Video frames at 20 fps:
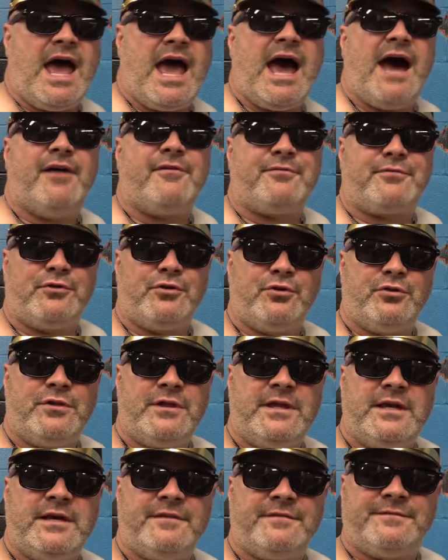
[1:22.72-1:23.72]
After
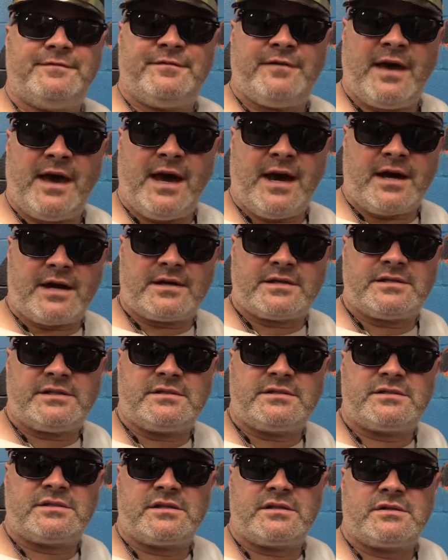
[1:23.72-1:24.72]
the
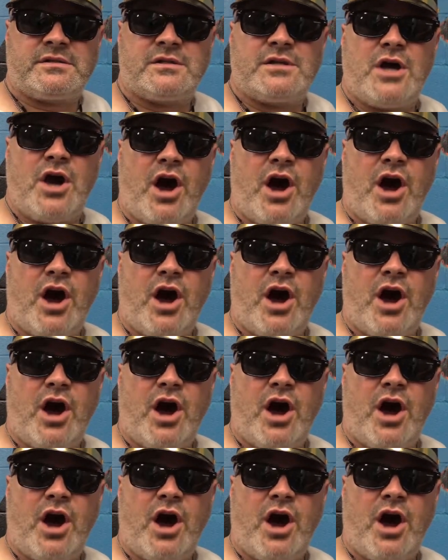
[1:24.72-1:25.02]
effects